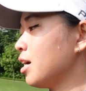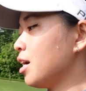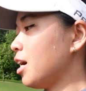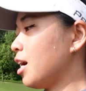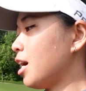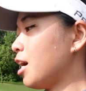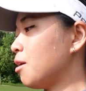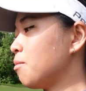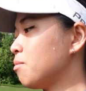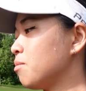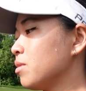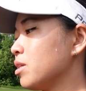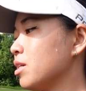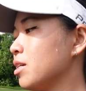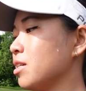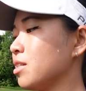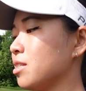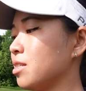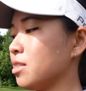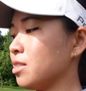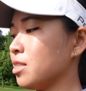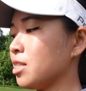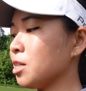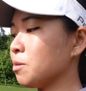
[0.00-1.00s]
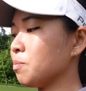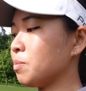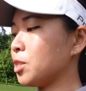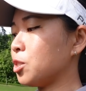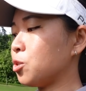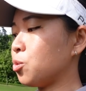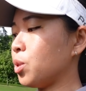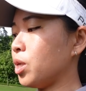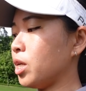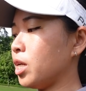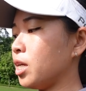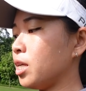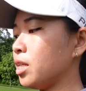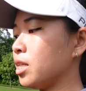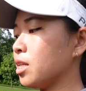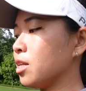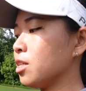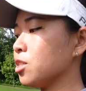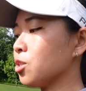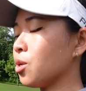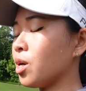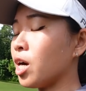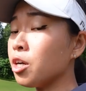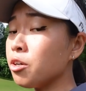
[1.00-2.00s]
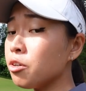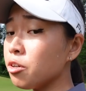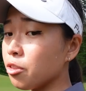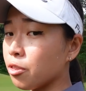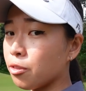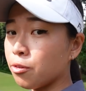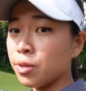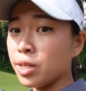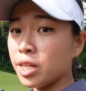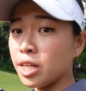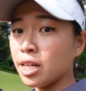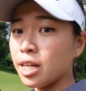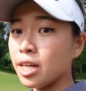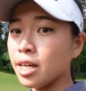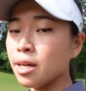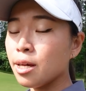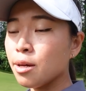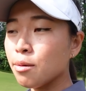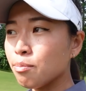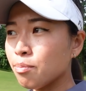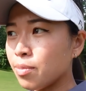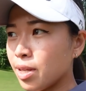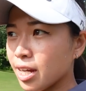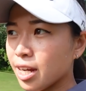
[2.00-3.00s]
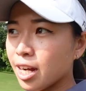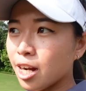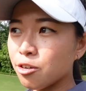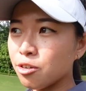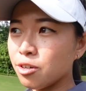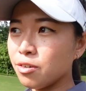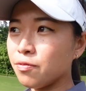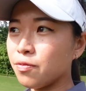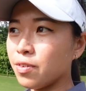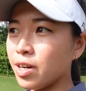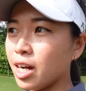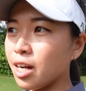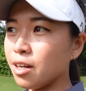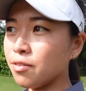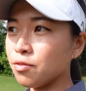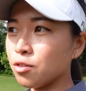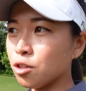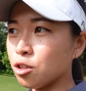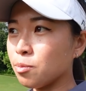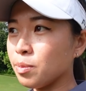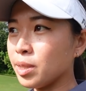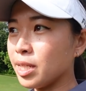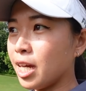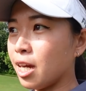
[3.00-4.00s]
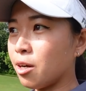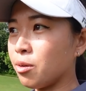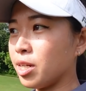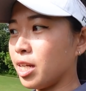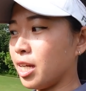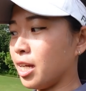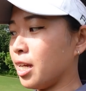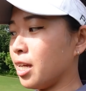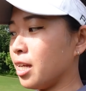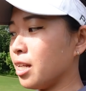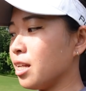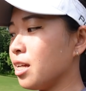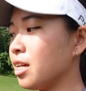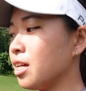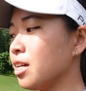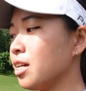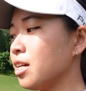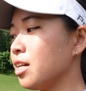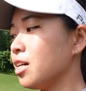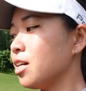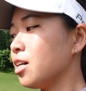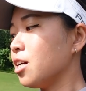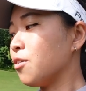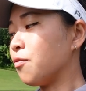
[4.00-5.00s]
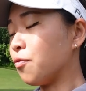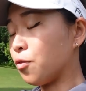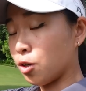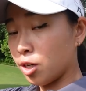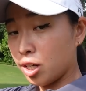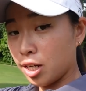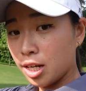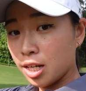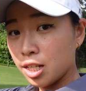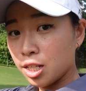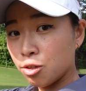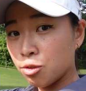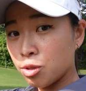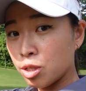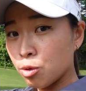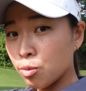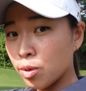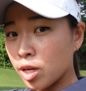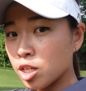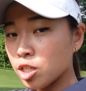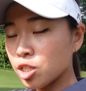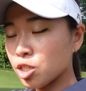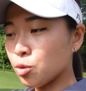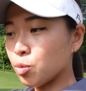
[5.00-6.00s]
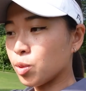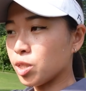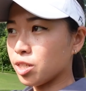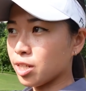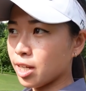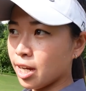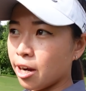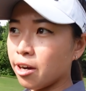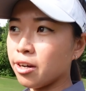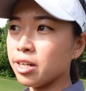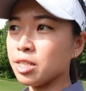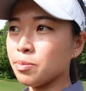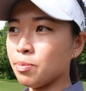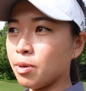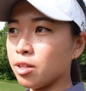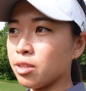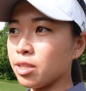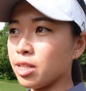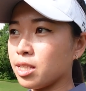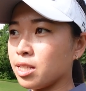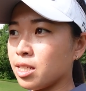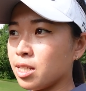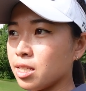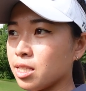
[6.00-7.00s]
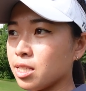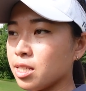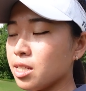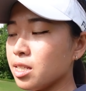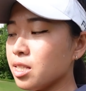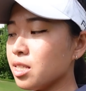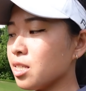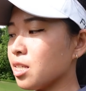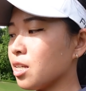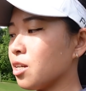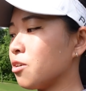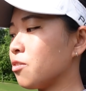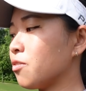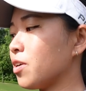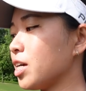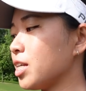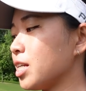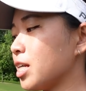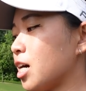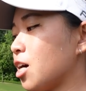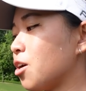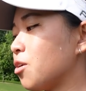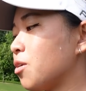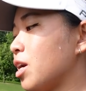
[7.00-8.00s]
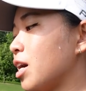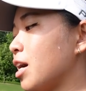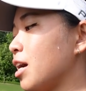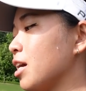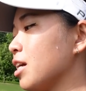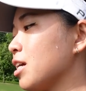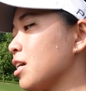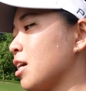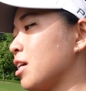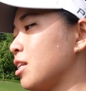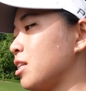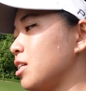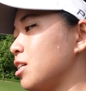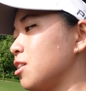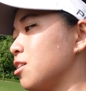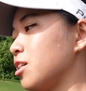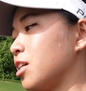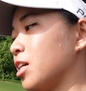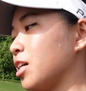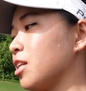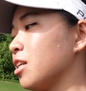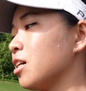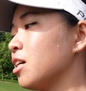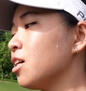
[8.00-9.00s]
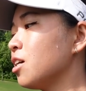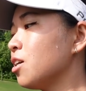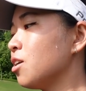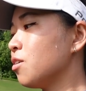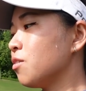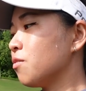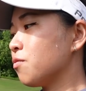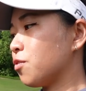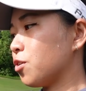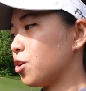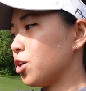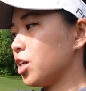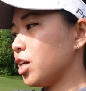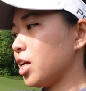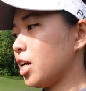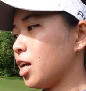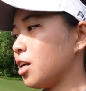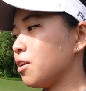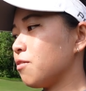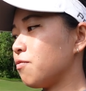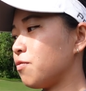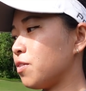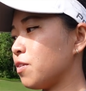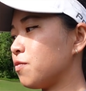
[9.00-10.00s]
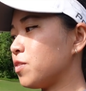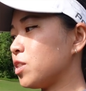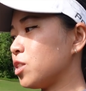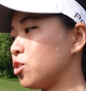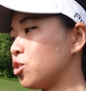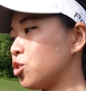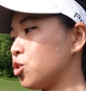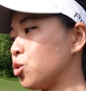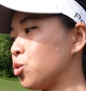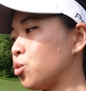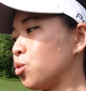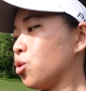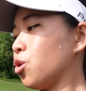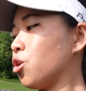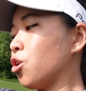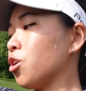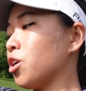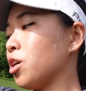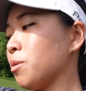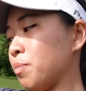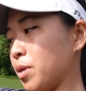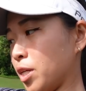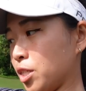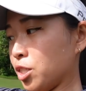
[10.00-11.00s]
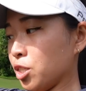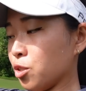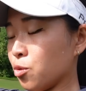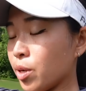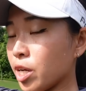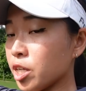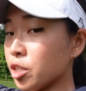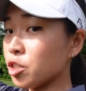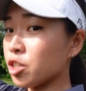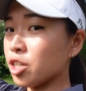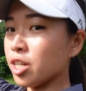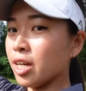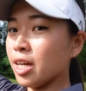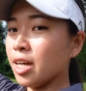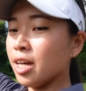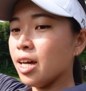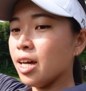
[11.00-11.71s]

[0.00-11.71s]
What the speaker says: I'm stuck between, so 103, I think 105, normally I would hit a 48 degree wedge, which carries about that distance. Right now, I can either hit 48, 52, or a pitching wedge.